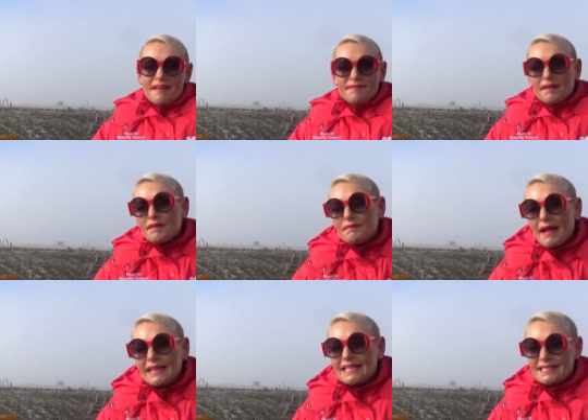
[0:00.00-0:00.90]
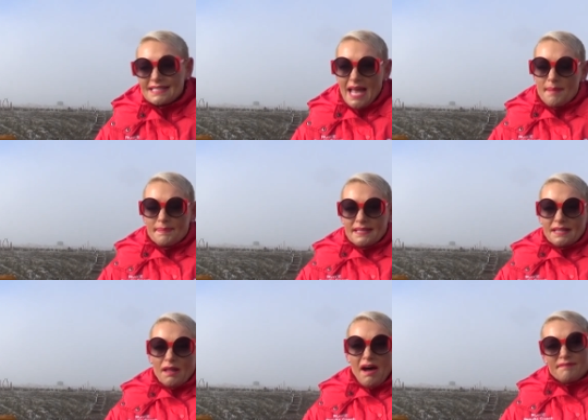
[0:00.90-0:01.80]
Very rarely does it happen
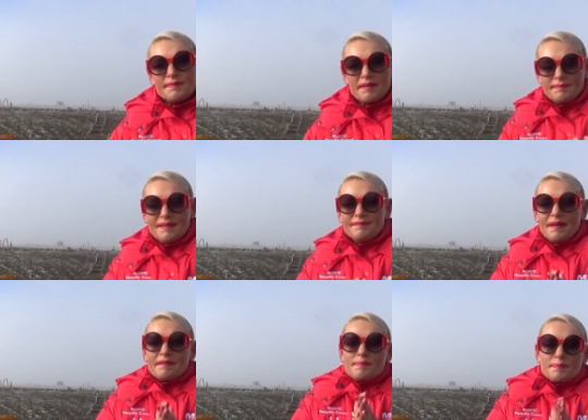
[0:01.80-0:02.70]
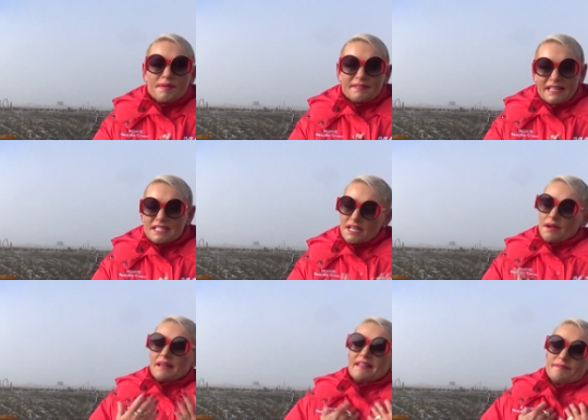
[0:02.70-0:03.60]
in life, but I've been very privileged and
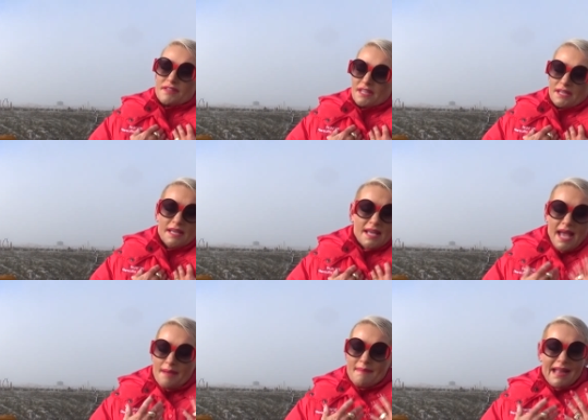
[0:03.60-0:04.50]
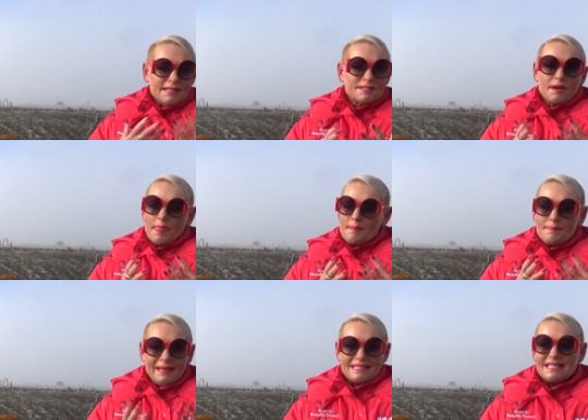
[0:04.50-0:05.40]
I live with a, a man who's got the
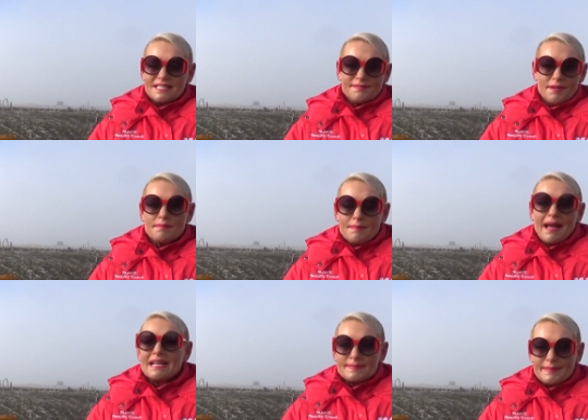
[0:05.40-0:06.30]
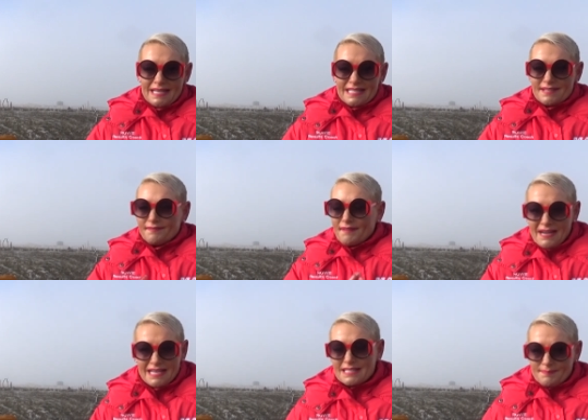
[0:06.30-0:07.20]
best sense of humour. My husband is the
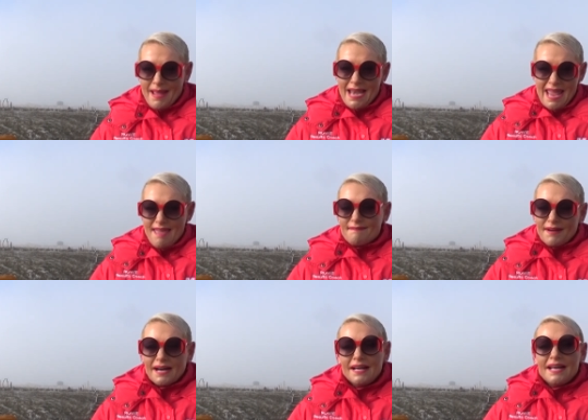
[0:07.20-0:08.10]
funniest man ever.